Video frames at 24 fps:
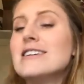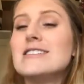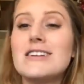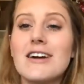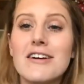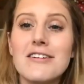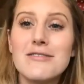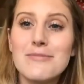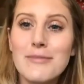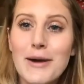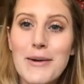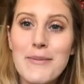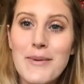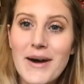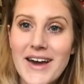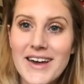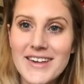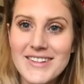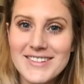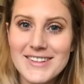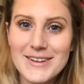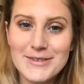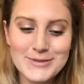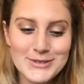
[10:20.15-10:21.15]
Does my
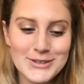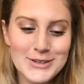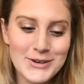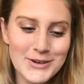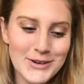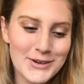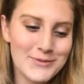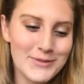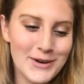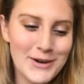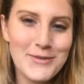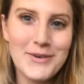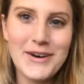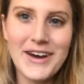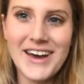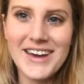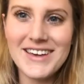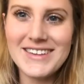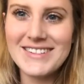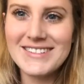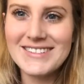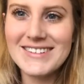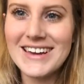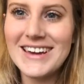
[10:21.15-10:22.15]
best. I'm doing my
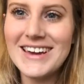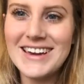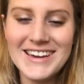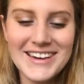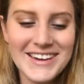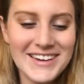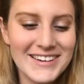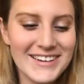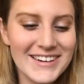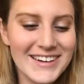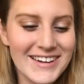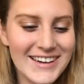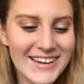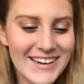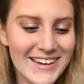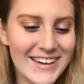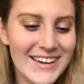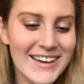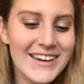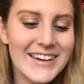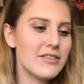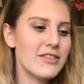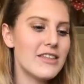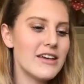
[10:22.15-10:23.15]
best.
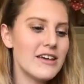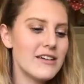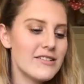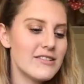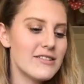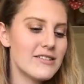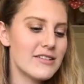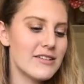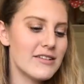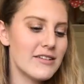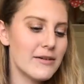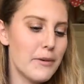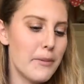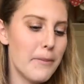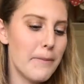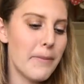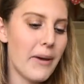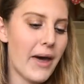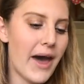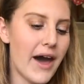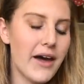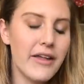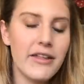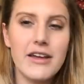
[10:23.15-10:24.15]
This
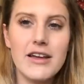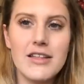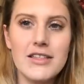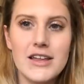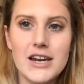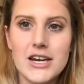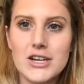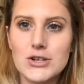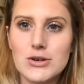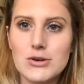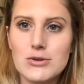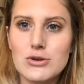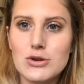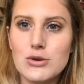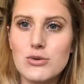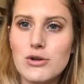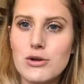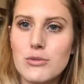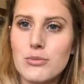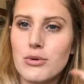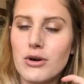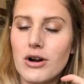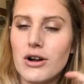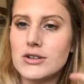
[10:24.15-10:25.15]
palette that I showed you,
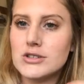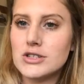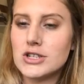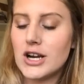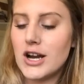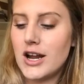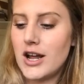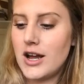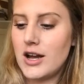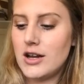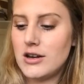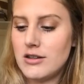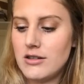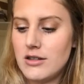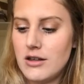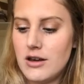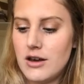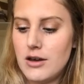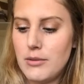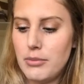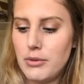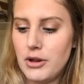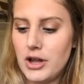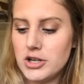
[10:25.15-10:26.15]
the bronzer and
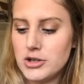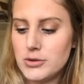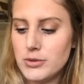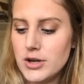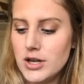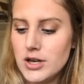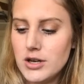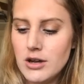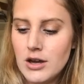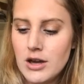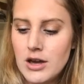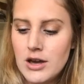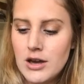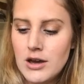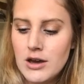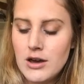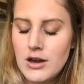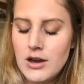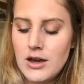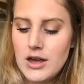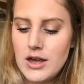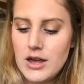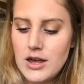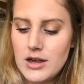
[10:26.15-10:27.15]
the blush one,
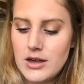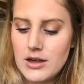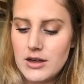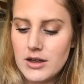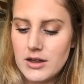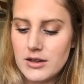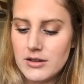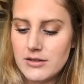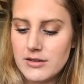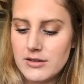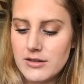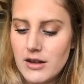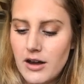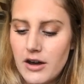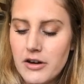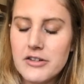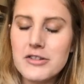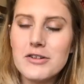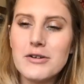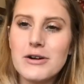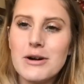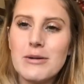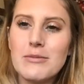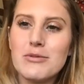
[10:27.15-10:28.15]

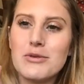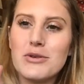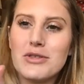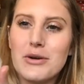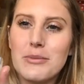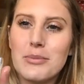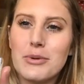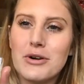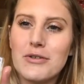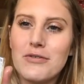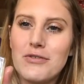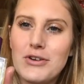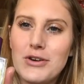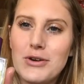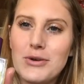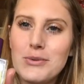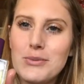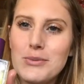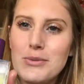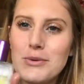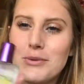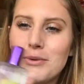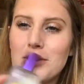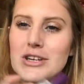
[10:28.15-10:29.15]
also comes with a
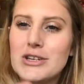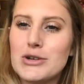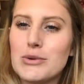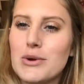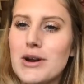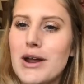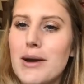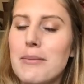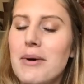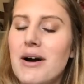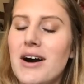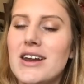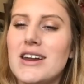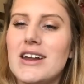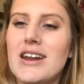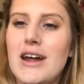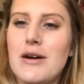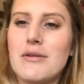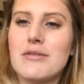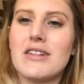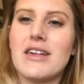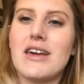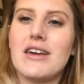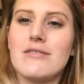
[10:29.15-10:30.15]
perfume, which when I bought it,
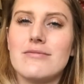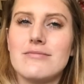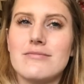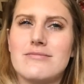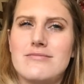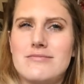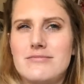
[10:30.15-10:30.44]
I was like,